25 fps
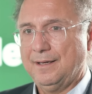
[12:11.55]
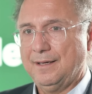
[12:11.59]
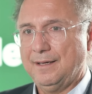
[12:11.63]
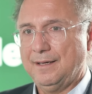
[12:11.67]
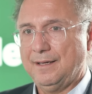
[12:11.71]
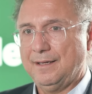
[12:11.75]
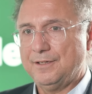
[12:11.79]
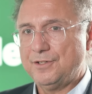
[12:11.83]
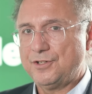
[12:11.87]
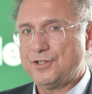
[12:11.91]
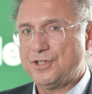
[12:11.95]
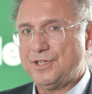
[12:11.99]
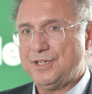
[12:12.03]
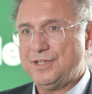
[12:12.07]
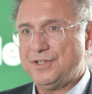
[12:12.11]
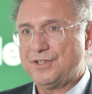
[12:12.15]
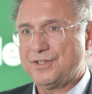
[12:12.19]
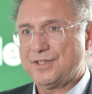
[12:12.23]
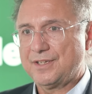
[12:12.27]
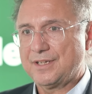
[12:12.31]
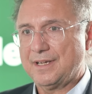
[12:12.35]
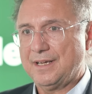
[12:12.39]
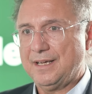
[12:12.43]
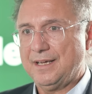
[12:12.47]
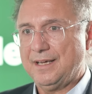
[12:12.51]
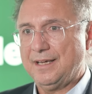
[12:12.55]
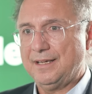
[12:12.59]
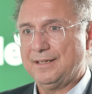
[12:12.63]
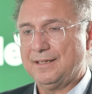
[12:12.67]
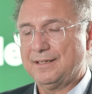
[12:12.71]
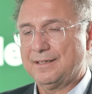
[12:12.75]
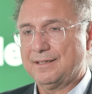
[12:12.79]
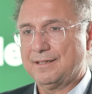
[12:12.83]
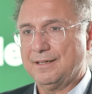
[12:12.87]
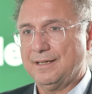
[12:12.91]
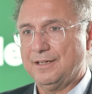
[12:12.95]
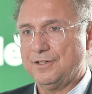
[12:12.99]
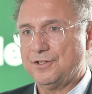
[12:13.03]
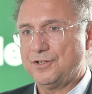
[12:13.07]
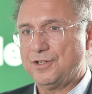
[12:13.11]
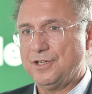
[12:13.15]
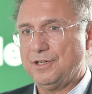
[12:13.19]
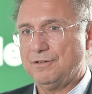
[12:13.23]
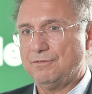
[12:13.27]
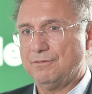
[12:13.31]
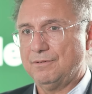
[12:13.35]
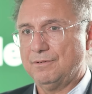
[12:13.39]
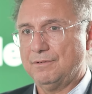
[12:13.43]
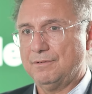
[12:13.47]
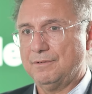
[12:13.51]
And she said, and
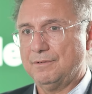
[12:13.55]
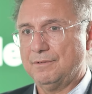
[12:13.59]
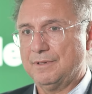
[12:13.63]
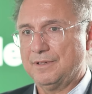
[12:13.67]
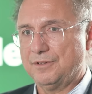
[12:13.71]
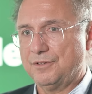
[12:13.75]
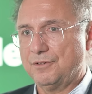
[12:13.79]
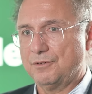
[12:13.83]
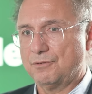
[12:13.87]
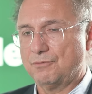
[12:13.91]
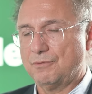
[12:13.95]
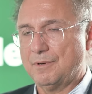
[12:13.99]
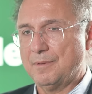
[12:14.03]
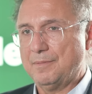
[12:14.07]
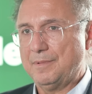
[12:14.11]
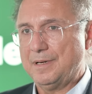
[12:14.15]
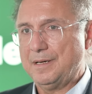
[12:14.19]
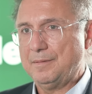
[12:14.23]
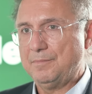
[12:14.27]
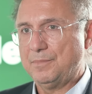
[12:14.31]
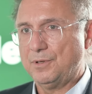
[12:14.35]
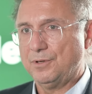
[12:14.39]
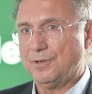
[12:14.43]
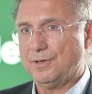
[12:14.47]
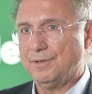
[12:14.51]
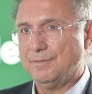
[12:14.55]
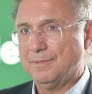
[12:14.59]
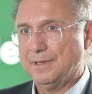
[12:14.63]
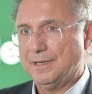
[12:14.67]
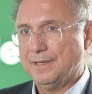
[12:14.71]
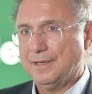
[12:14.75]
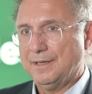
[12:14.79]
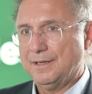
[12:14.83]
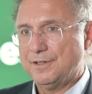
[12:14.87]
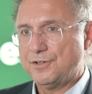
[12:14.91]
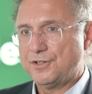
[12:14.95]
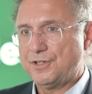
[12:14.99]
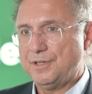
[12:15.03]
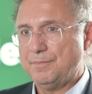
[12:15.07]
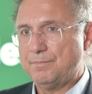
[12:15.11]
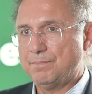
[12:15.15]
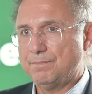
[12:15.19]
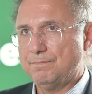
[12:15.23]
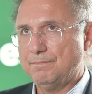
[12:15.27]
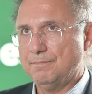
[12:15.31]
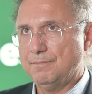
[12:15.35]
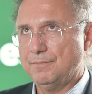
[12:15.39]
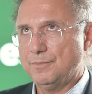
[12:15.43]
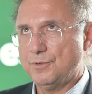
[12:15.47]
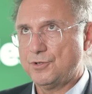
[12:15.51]
she, as you remember, she
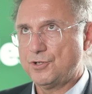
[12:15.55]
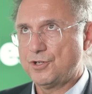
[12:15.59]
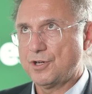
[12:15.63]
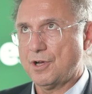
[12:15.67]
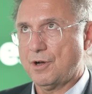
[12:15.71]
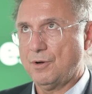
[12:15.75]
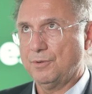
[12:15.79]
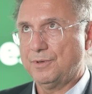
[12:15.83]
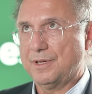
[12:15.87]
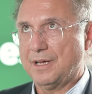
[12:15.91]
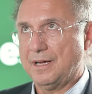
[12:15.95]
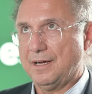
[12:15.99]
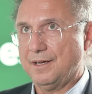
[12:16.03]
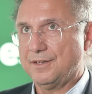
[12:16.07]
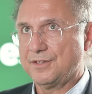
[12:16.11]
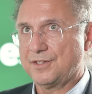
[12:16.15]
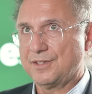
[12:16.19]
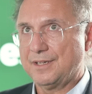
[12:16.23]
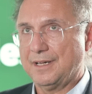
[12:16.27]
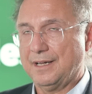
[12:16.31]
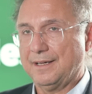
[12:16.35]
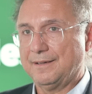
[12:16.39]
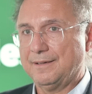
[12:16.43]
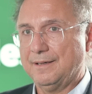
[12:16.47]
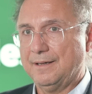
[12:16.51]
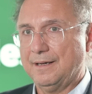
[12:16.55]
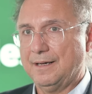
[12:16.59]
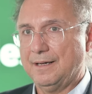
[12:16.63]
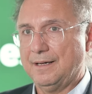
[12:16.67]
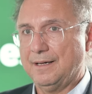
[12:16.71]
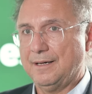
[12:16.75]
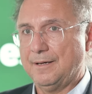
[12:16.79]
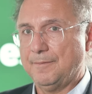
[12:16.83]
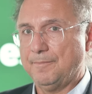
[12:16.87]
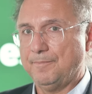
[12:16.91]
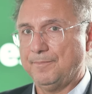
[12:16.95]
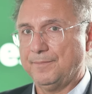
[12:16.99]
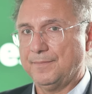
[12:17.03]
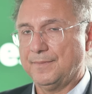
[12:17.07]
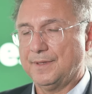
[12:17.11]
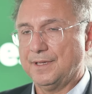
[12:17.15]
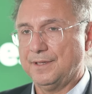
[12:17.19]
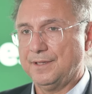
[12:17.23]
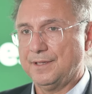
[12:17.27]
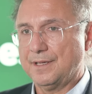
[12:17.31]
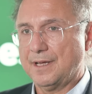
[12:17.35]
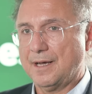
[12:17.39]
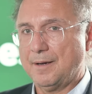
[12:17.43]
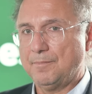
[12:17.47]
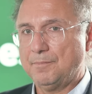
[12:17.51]
showed us that the
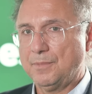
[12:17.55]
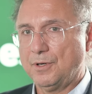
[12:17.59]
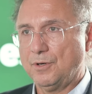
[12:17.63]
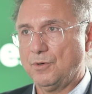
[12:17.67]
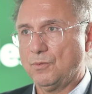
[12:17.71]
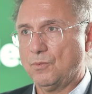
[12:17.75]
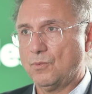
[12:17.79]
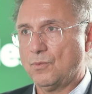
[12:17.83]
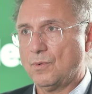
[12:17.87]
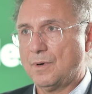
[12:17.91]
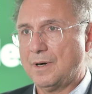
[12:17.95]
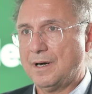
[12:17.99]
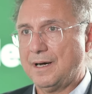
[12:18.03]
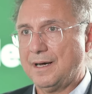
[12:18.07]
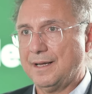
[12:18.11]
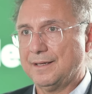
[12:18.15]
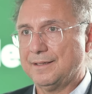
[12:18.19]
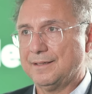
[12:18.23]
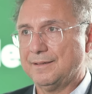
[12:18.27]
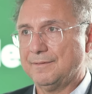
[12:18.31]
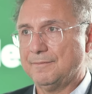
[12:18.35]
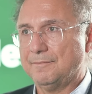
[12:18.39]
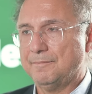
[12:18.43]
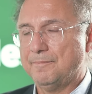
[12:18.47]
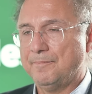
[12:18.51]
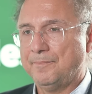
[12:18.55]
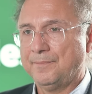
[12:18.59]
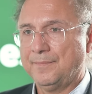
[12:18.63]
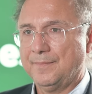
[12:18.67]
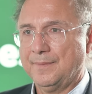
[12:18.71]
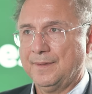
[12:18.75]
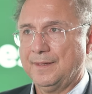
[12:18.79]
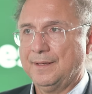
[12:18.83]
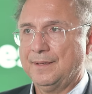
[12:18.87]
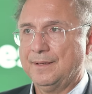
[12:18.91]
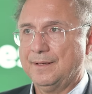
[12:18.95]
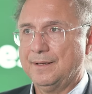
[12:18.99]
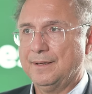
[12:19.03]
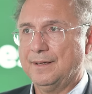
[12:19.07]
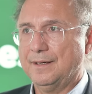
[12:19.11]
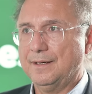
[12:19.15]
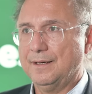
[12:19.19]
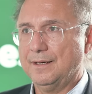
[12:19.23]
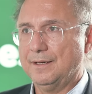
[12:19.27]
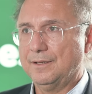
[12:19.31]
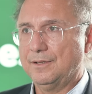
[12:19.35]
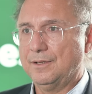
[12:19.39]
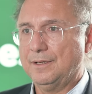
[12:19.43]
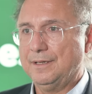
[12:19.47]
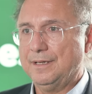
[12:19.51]
number one
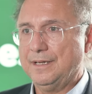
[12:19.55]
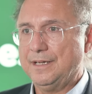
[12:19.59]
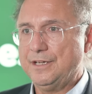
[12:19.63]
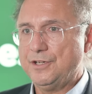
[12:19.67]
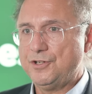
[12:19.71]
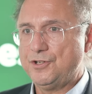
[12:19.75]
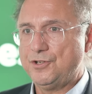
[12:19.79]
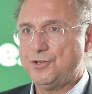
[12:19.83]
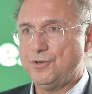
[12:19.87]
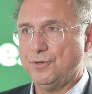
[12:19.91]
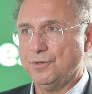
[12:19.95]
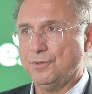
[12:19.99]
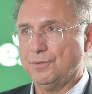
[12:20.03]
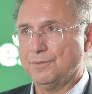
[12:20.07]
issue